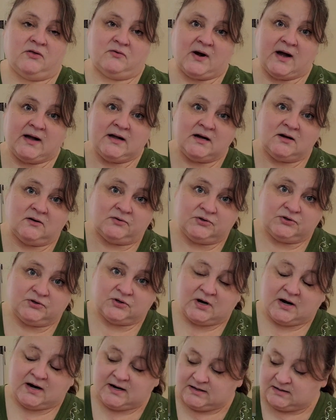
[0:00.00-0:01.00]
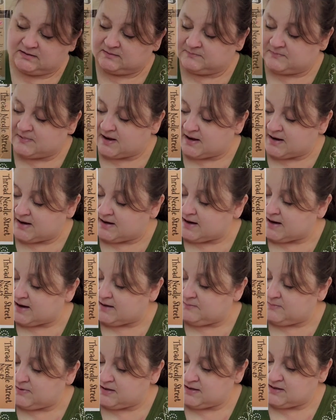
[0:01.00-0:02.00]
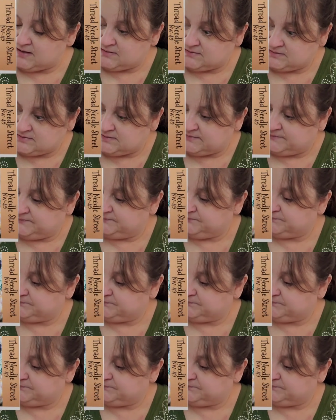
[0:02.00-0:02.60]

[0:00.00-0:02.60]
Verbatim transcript: Thread Needle Street by Annie Beez.